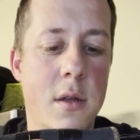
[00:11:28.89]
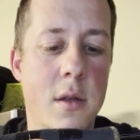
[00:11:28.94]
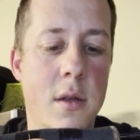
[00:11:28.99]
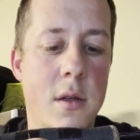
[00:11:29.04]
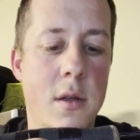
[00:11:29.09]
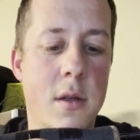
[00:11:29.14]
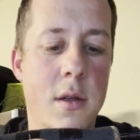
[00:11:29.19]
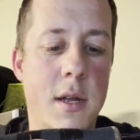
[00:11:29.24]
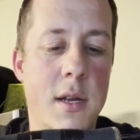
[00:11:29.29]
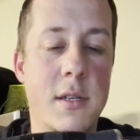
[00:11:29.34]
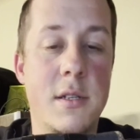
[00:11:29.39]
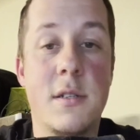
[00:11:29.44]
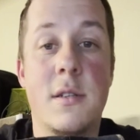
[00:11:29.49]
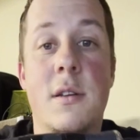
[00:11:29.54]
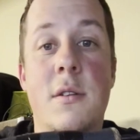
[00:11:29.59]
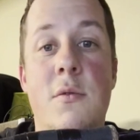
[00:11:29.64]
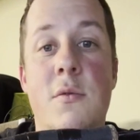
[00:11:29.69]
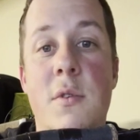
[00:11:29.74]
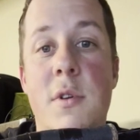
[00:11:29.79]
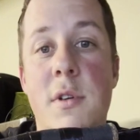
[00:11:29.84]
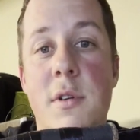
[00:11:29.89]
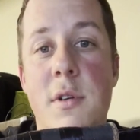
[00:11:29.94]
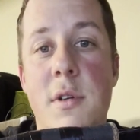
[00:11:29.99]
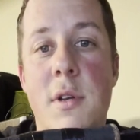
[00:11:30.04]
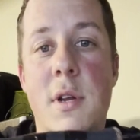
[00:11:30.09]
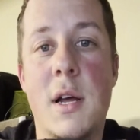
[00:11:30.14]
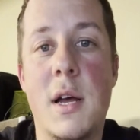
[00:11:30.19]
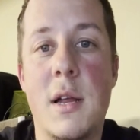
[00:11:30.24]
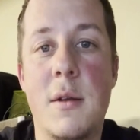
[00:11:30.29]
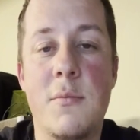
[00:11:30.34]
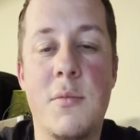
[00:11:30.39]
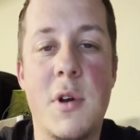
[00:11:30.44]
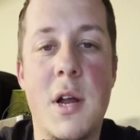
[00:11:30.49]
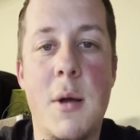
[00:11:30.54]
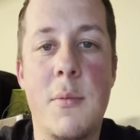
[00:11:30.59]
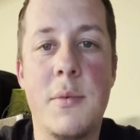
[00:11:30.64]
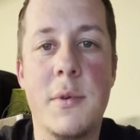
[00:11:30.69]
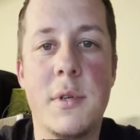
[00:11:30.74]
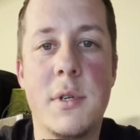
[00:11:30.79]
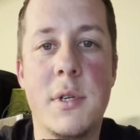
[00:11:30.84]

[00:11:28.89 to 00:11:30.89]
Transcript: I just didn't reel it on properly.